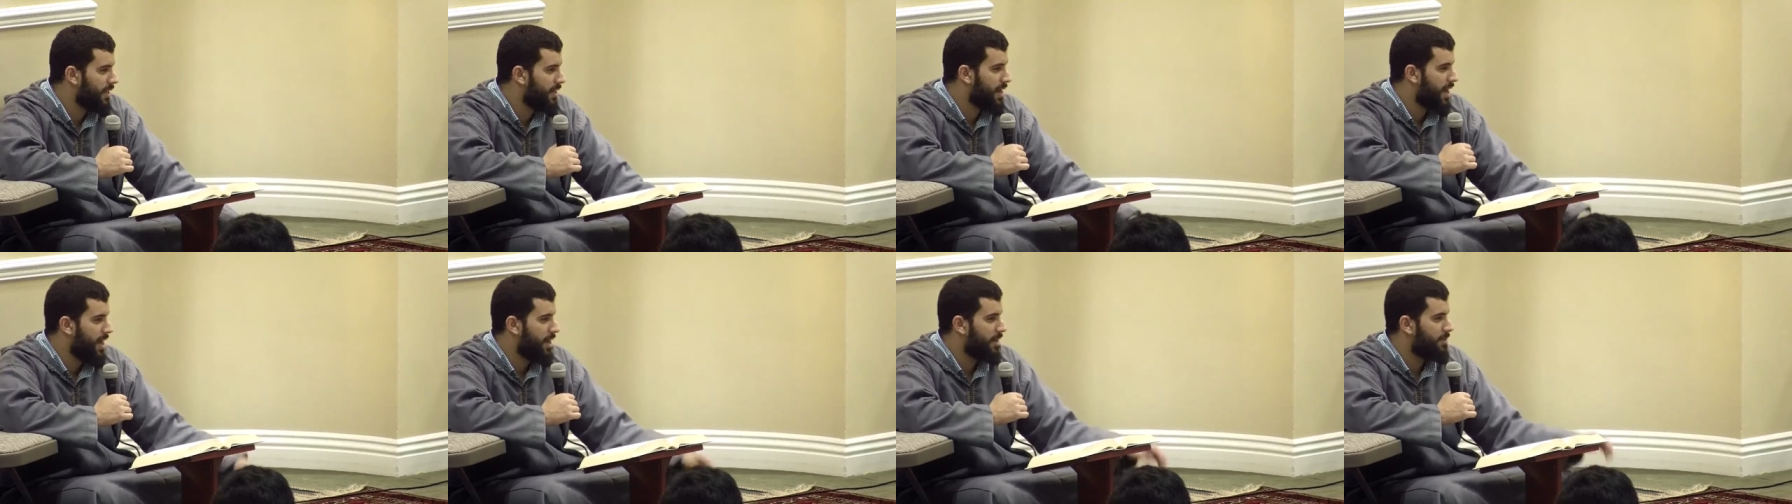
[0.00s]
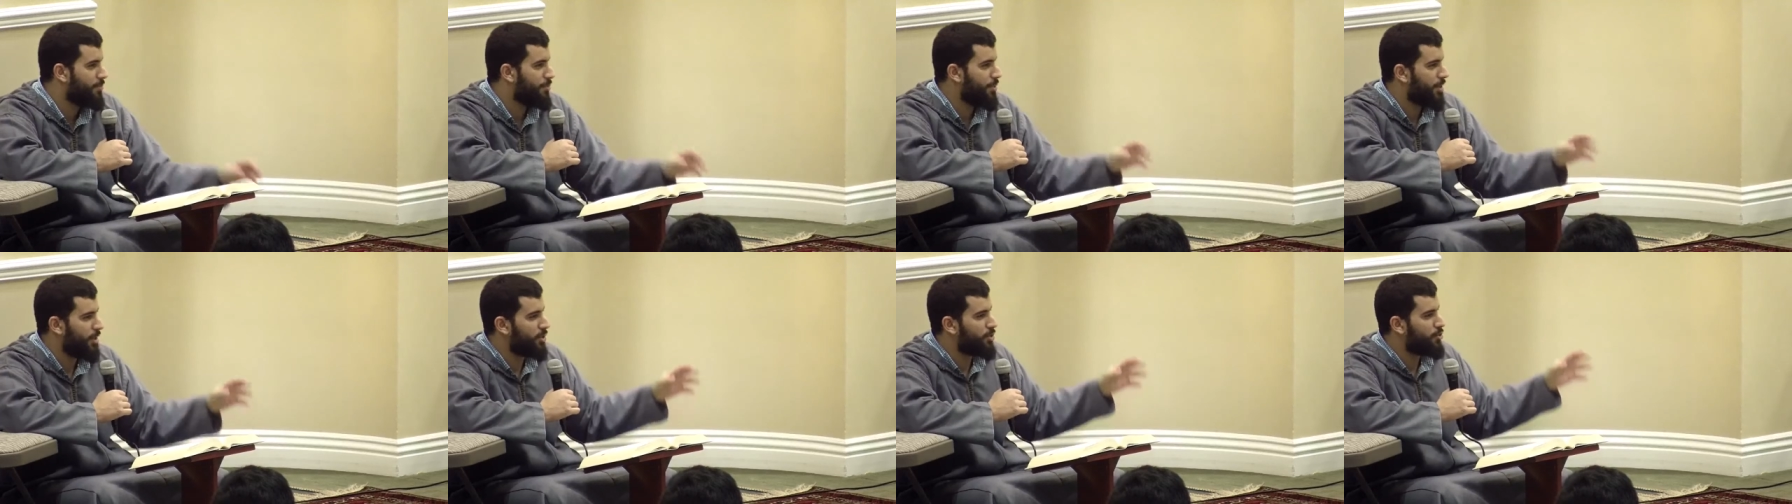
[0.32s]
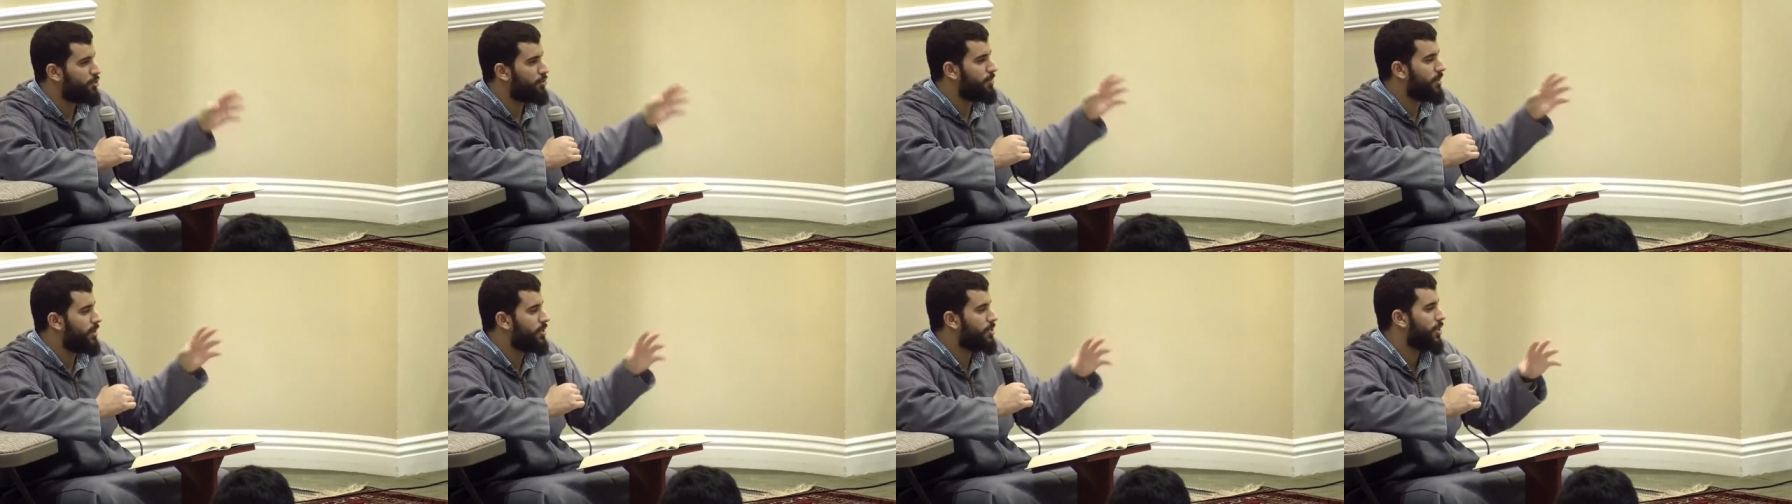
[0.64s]
it and not
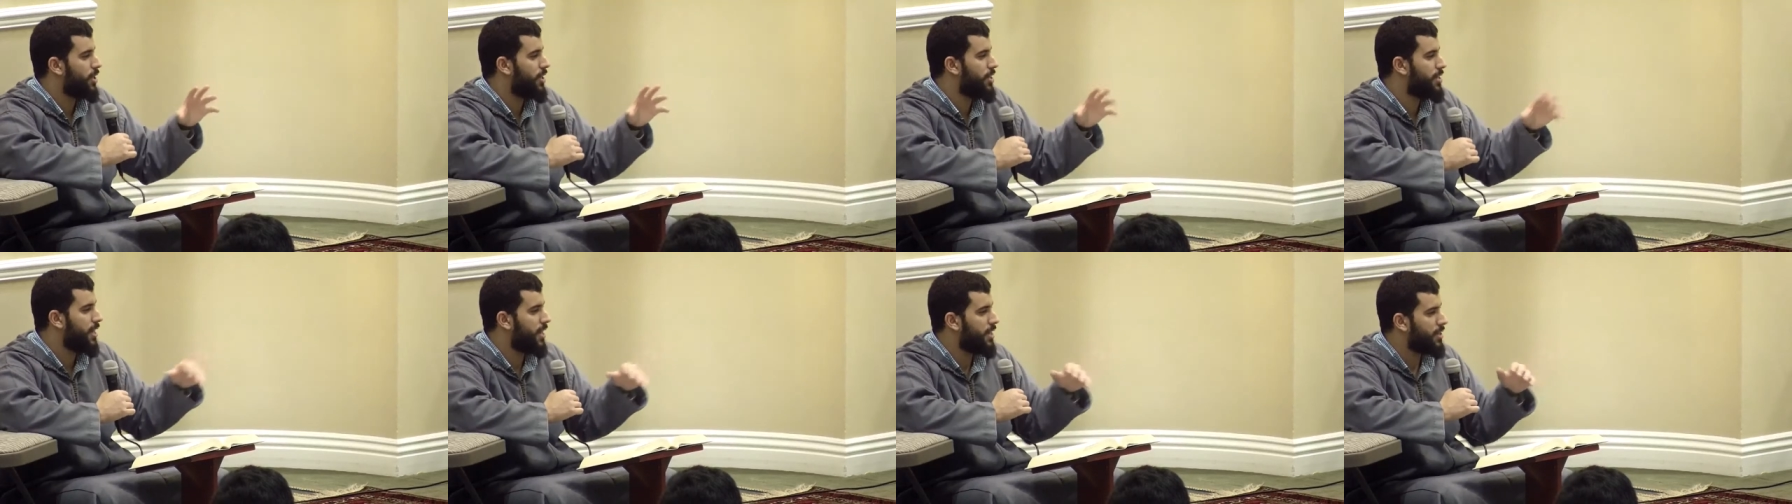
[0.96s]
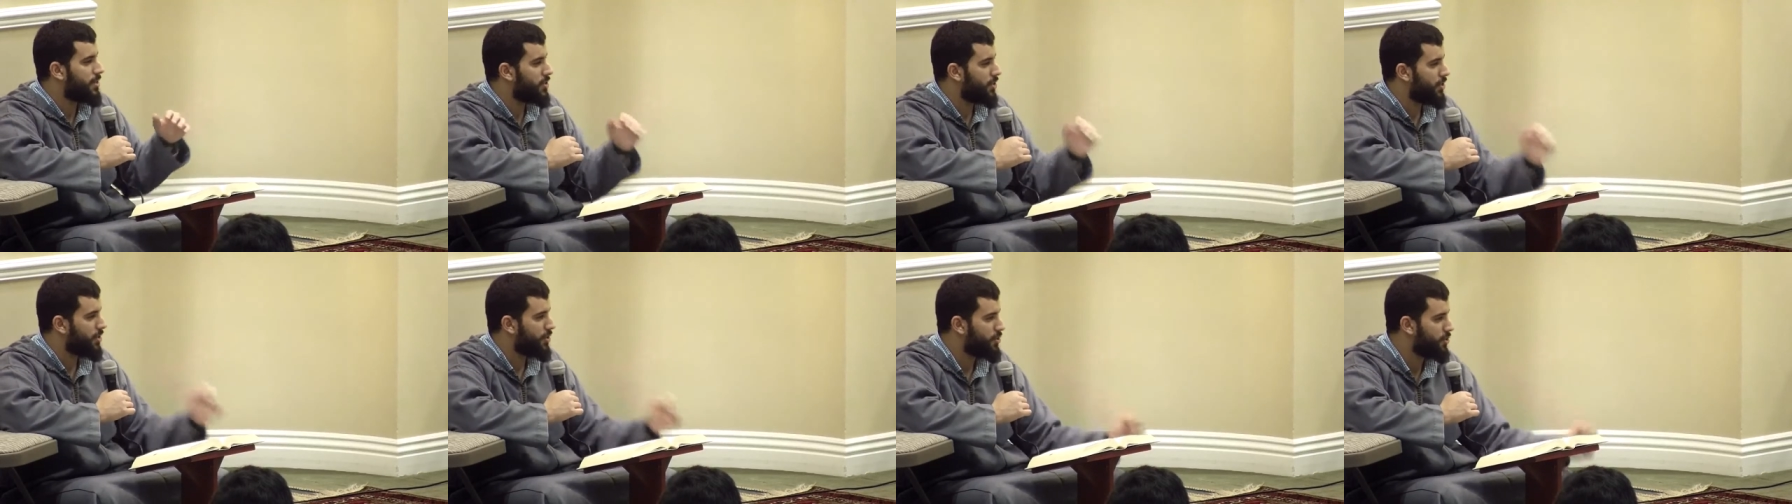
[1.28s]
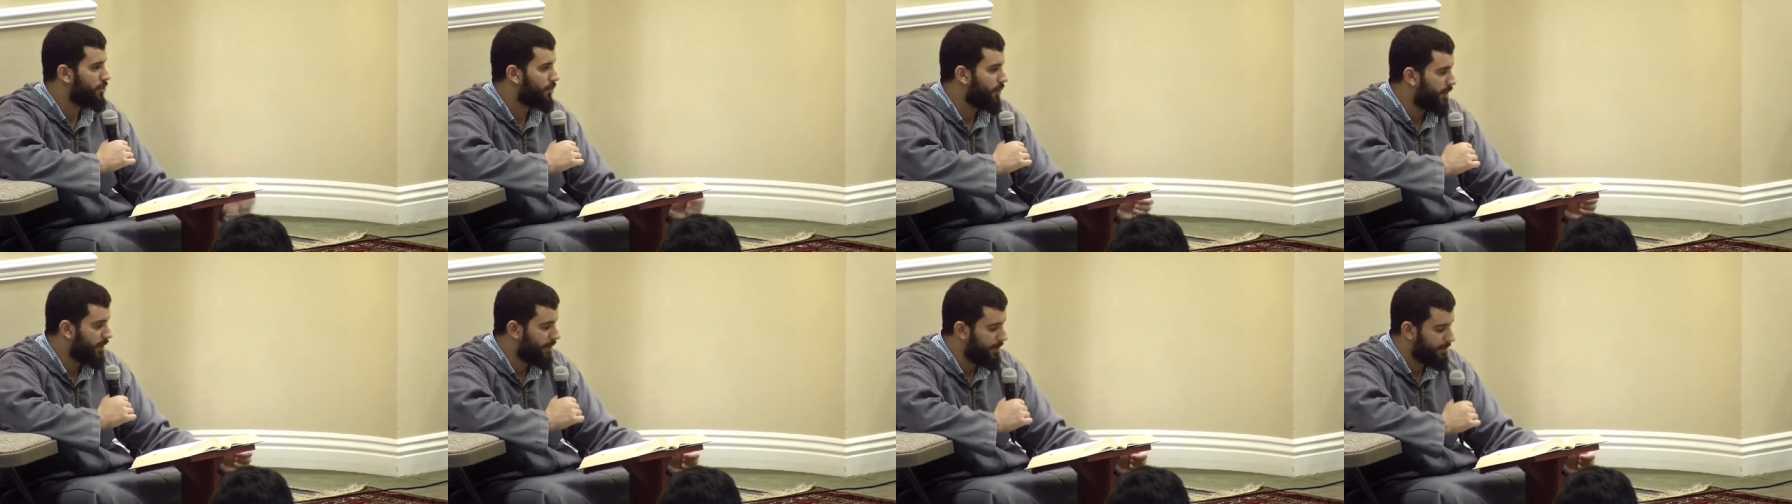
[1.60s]
bring too much
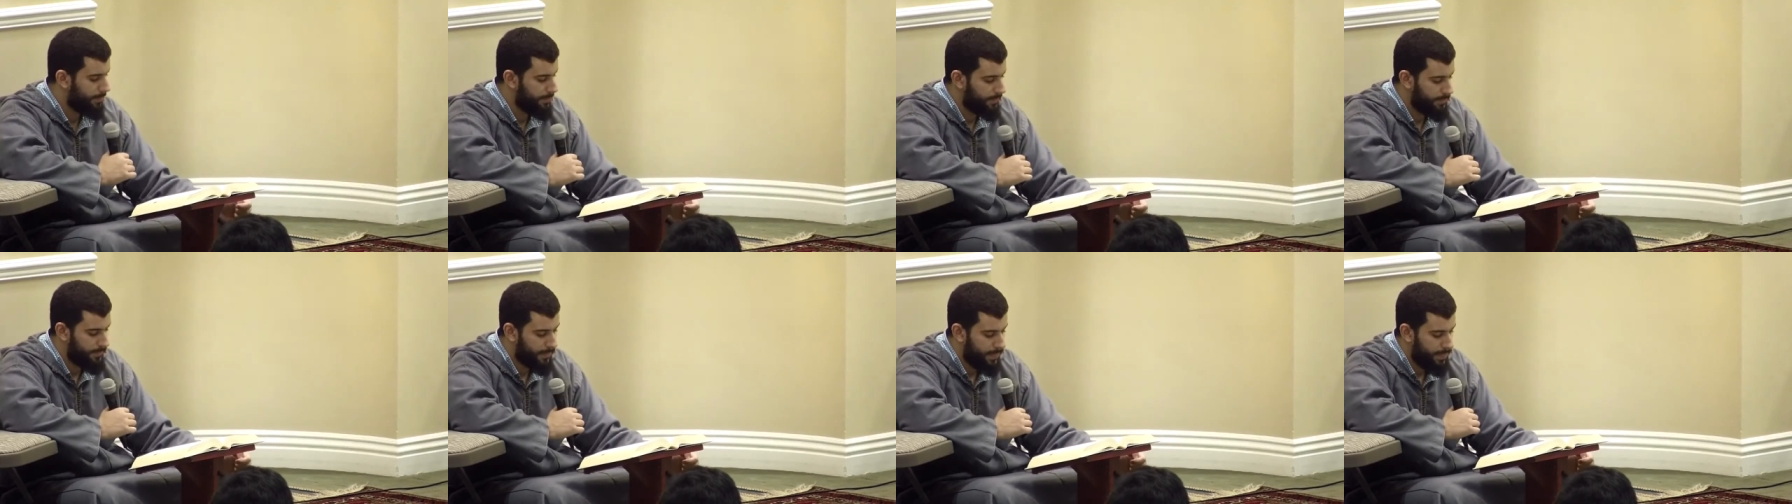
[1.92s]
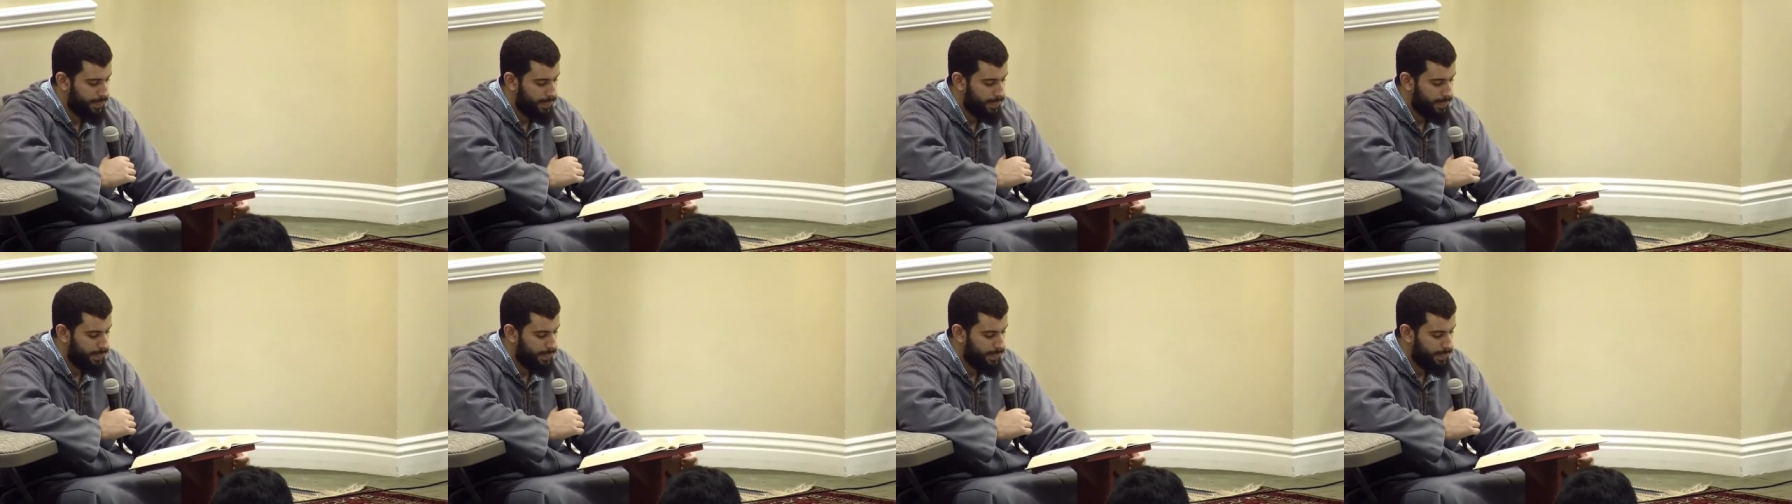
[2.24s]
attention to it.